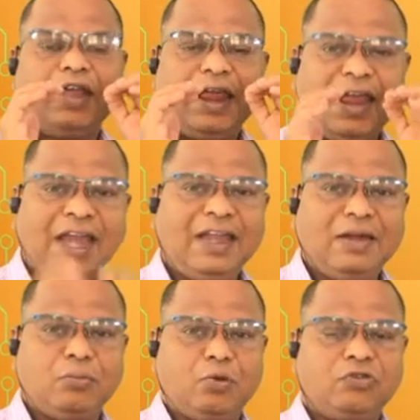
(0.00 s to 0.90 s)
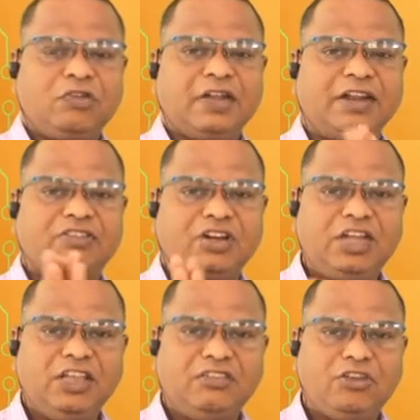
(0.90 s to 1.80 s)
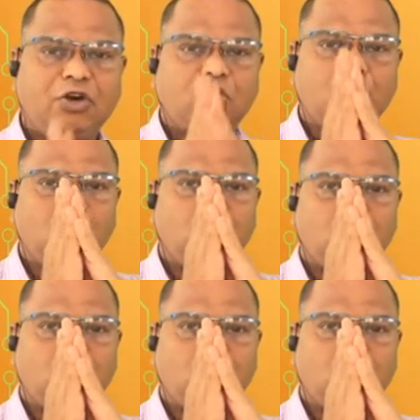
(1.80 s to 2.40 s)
8 inputs, that is a D0 to